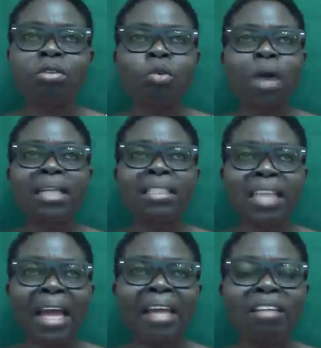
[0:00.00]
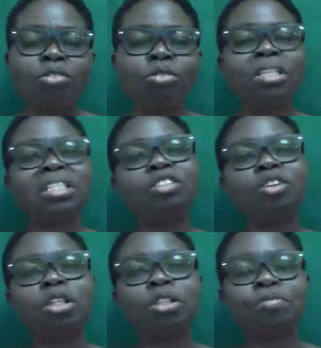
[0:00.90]
to attend to the
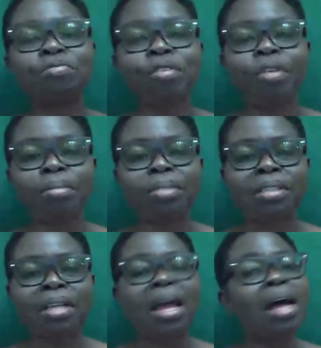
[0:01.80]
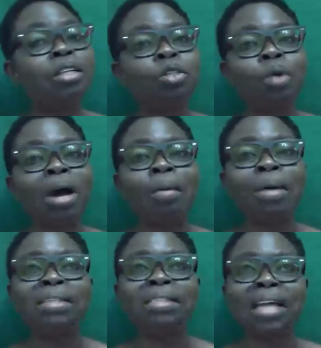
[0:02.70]
discussion forums and do
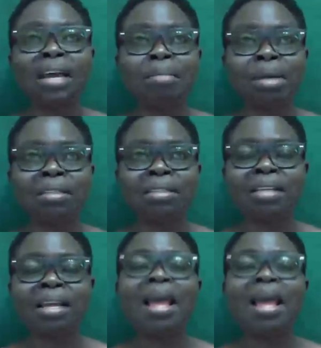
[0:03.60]
our assignments.